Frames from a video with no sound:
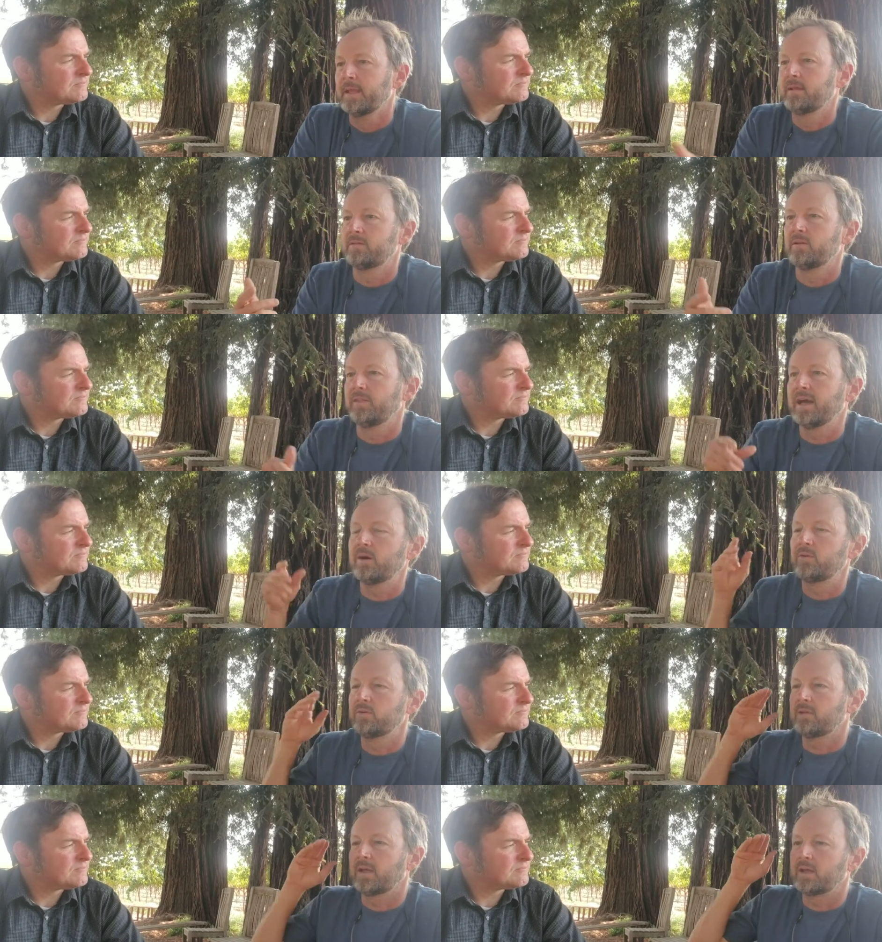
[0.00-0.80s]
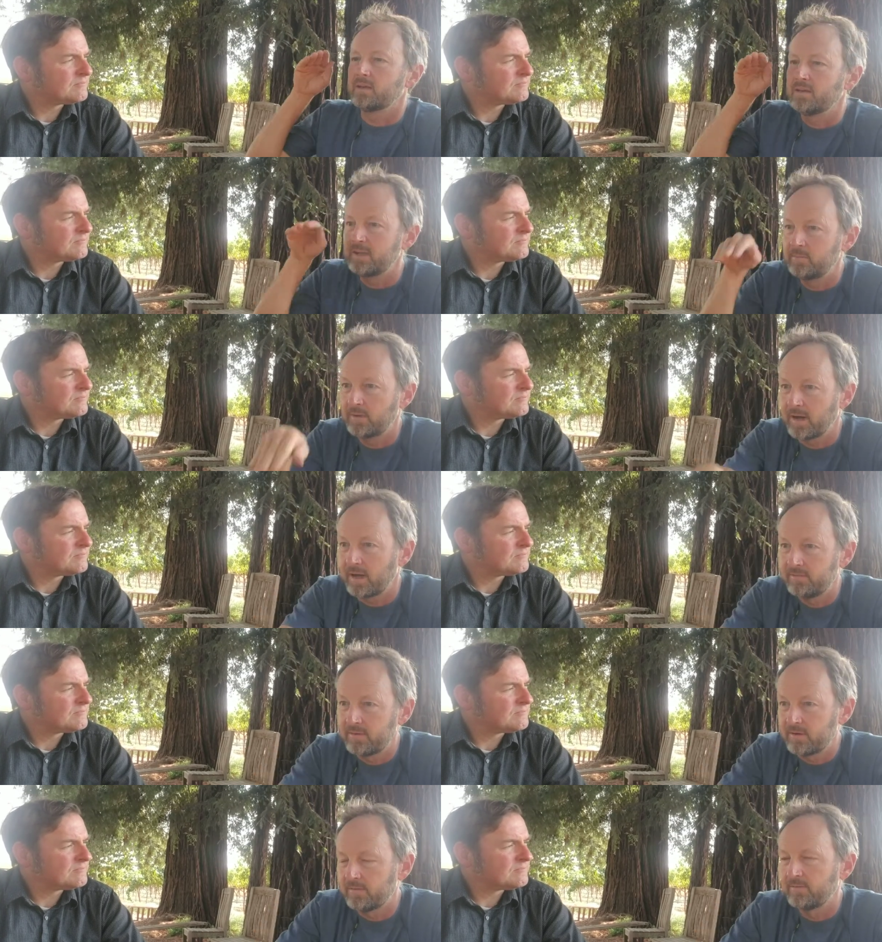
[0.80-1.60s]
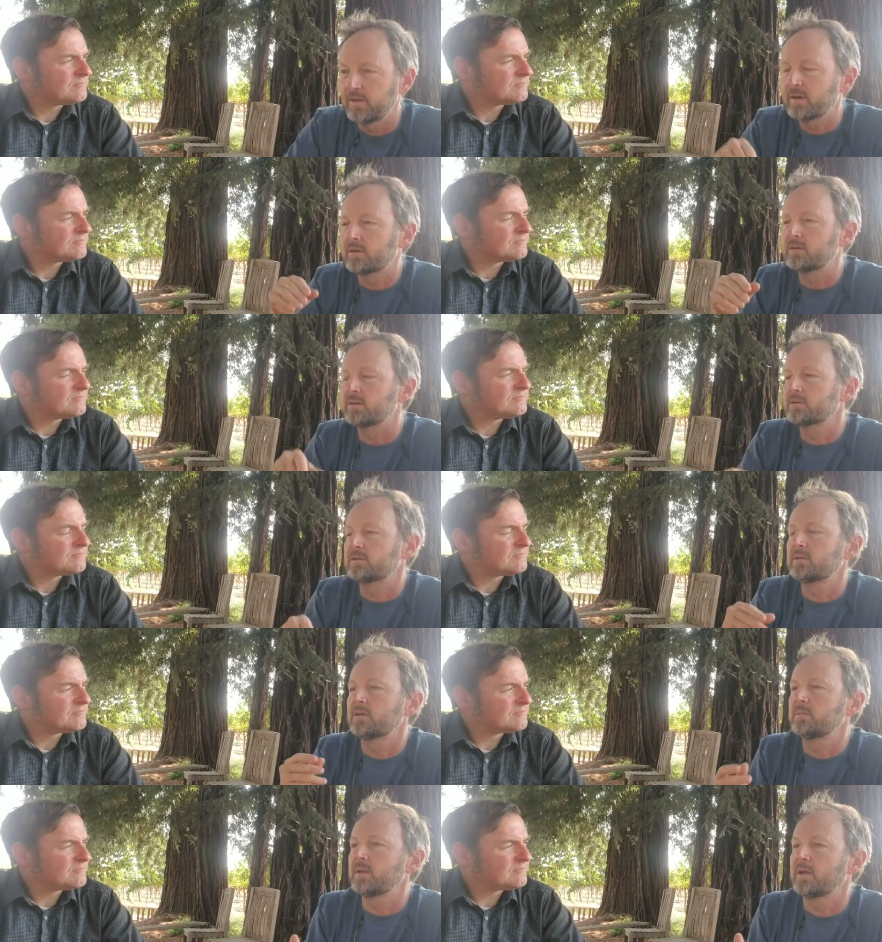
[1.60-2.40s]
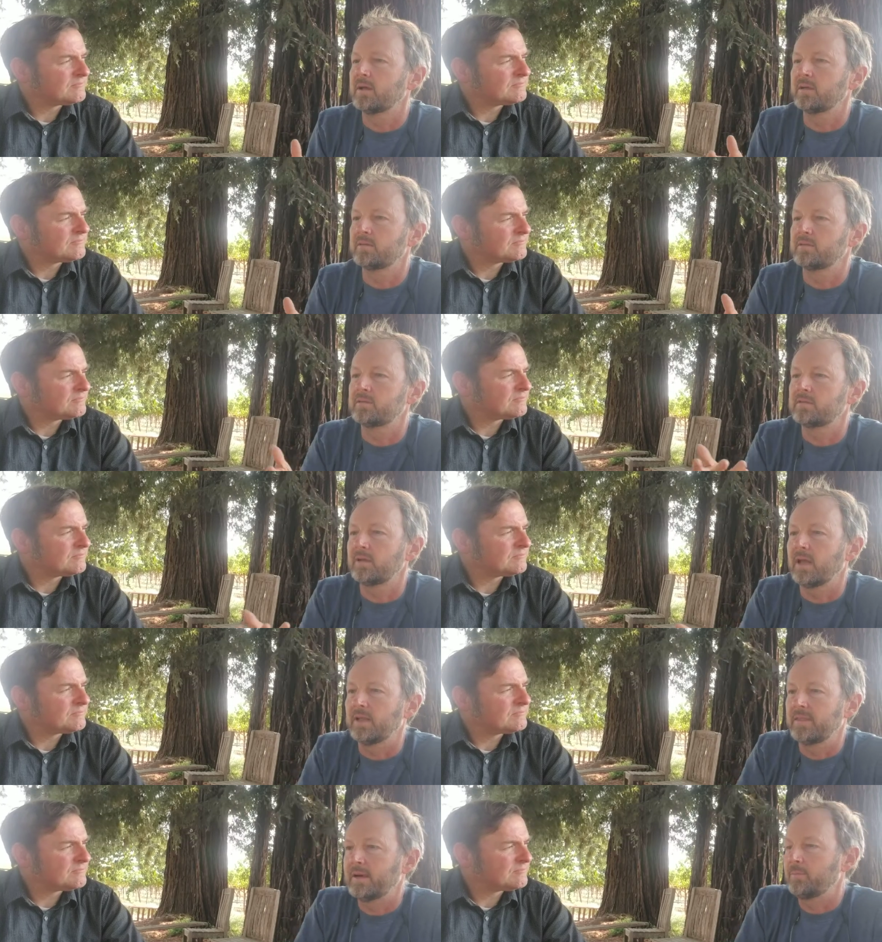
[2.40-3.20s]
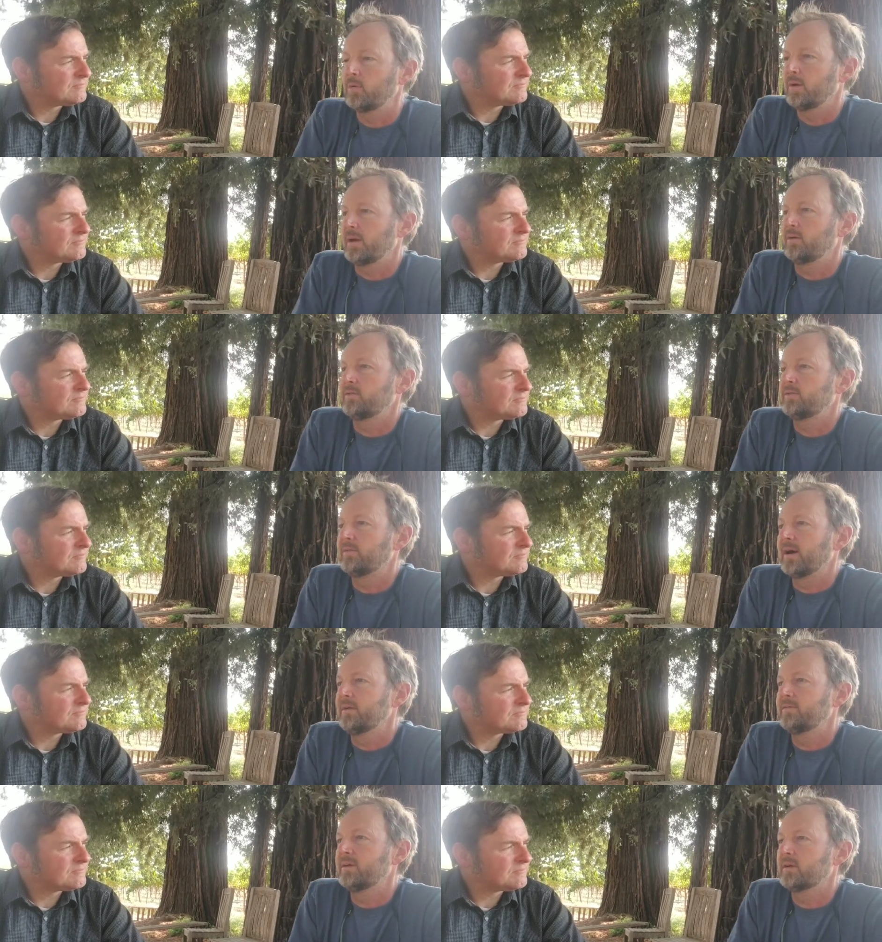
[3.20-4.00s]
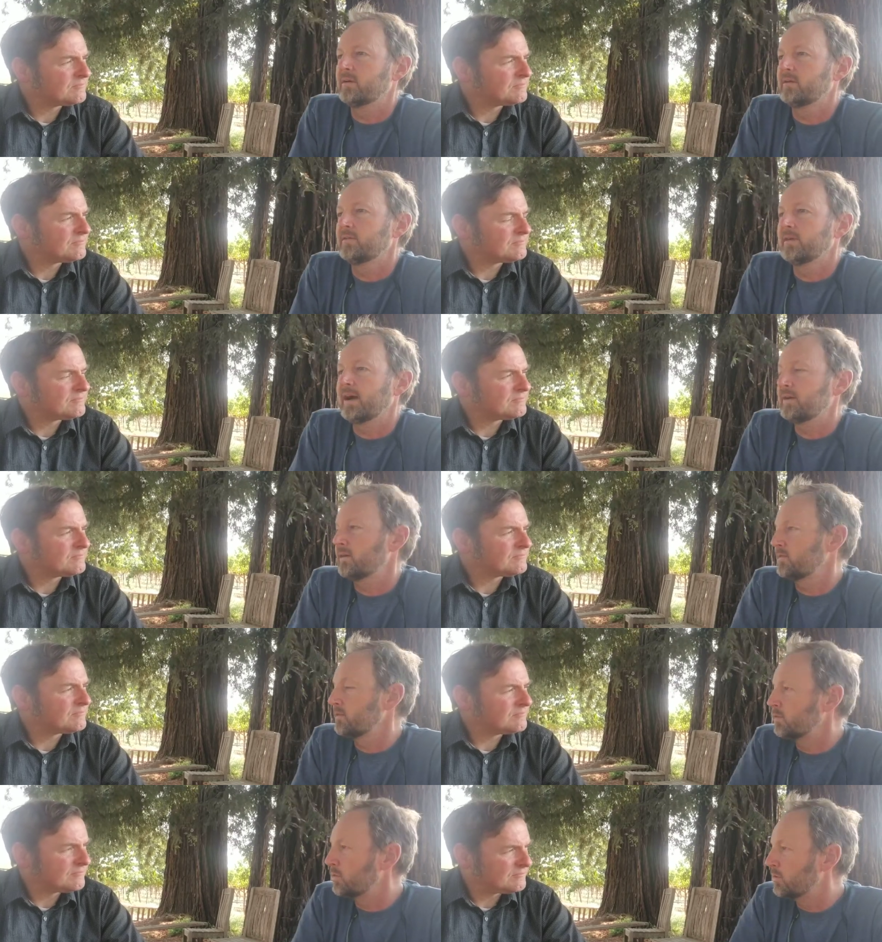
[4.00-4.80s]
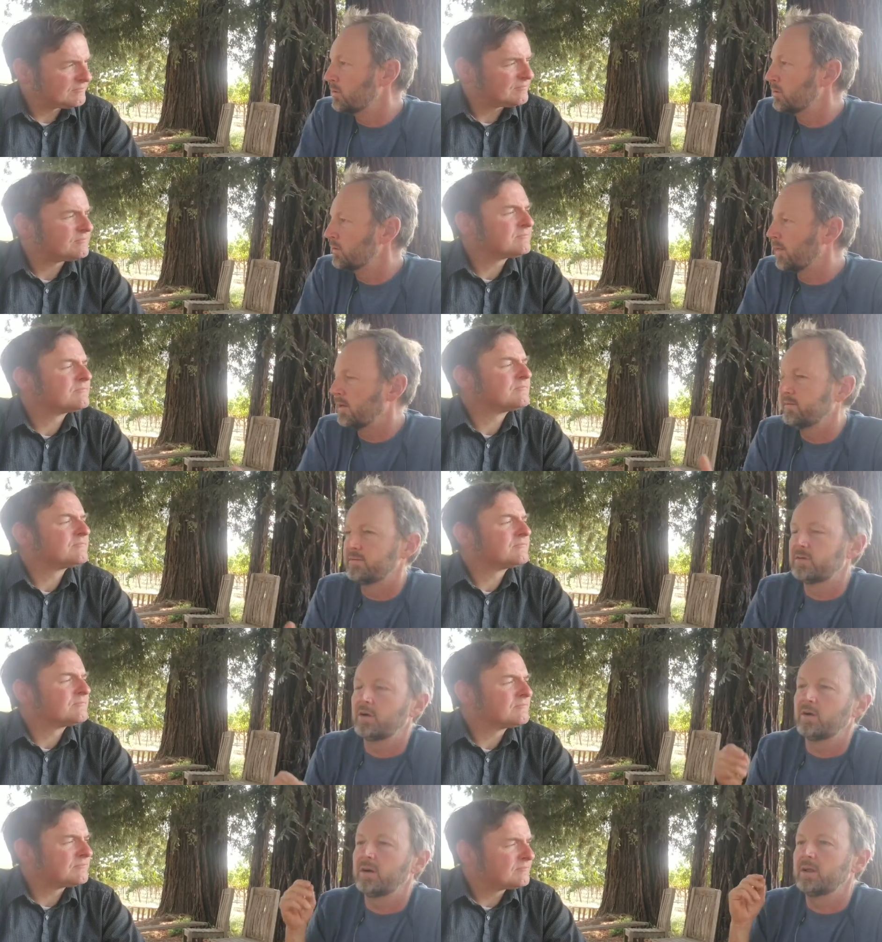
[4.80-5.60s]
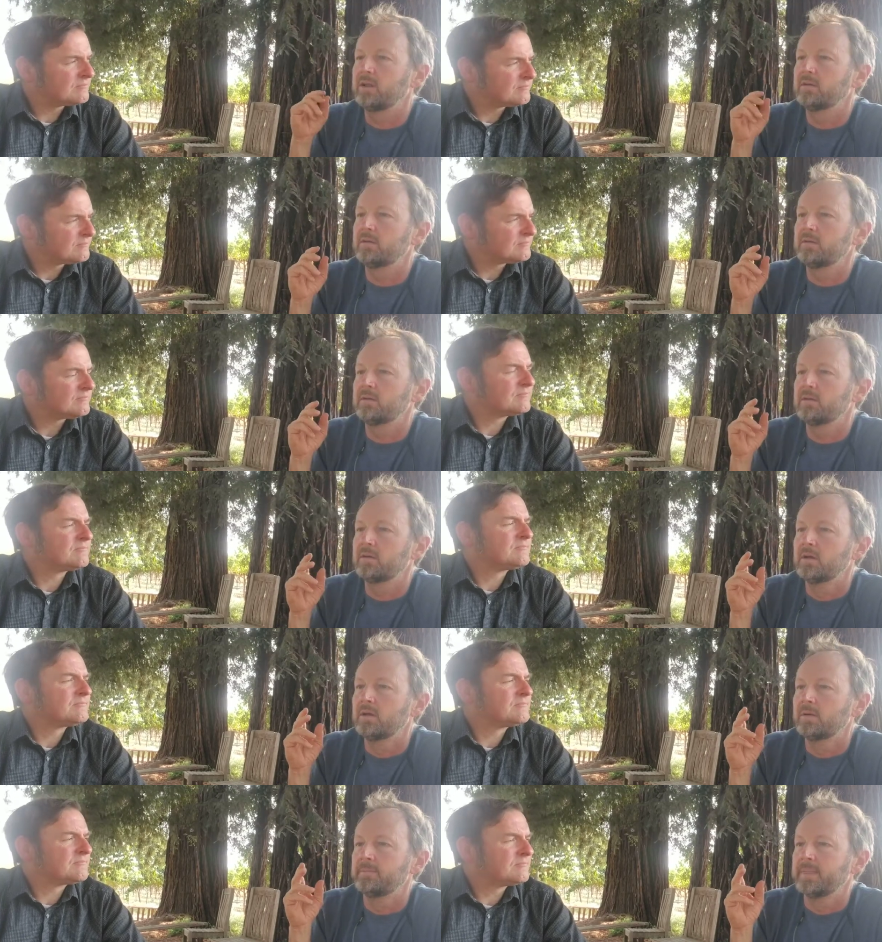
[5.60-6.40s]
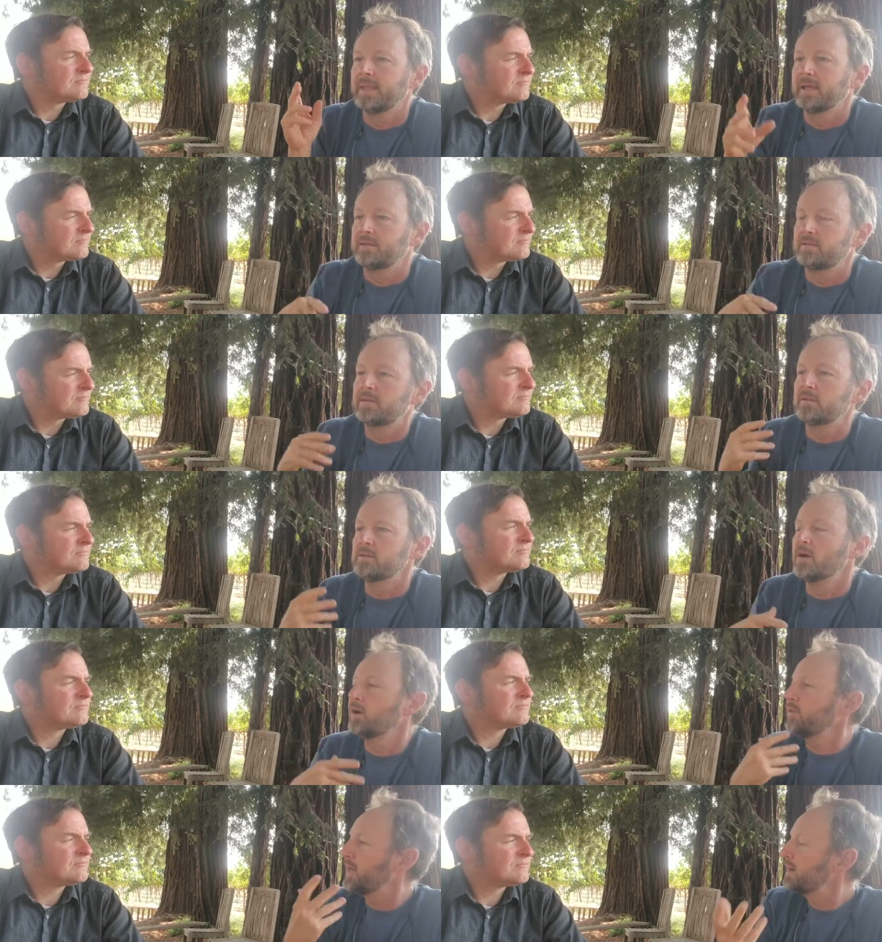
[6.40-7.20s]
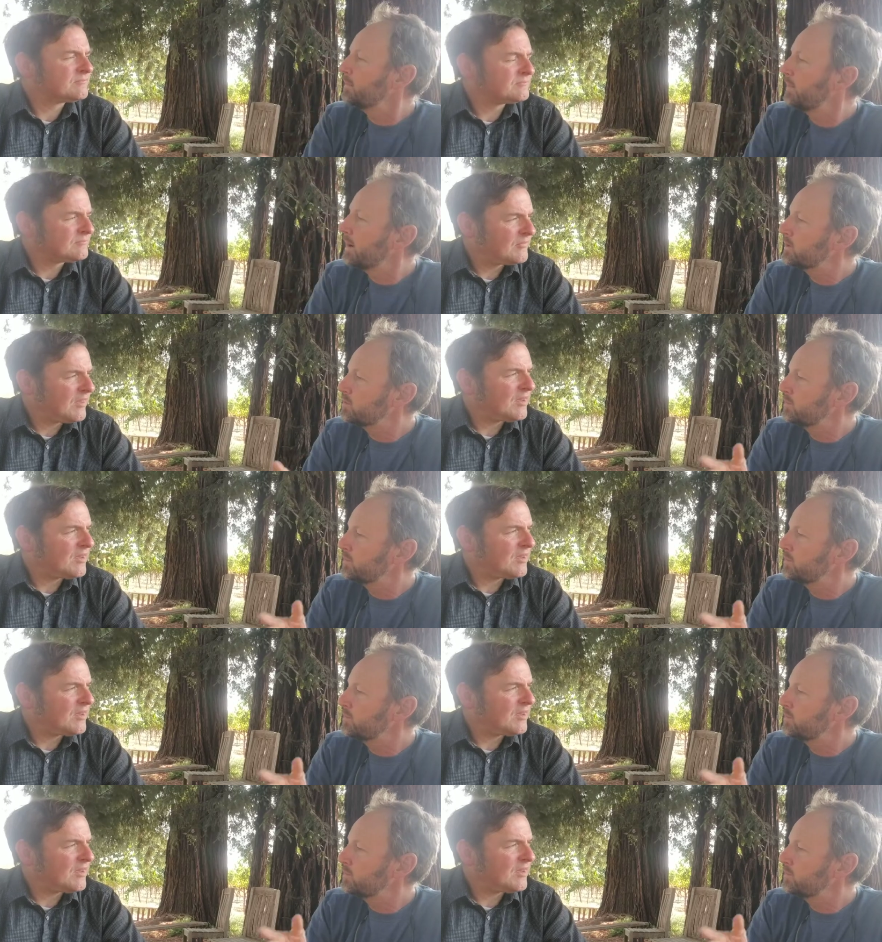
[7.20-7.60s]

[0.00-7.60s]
Speaker 1: so that was like a deep dive into viticulture because at that point I was five years out of school, and so I didn't know that much.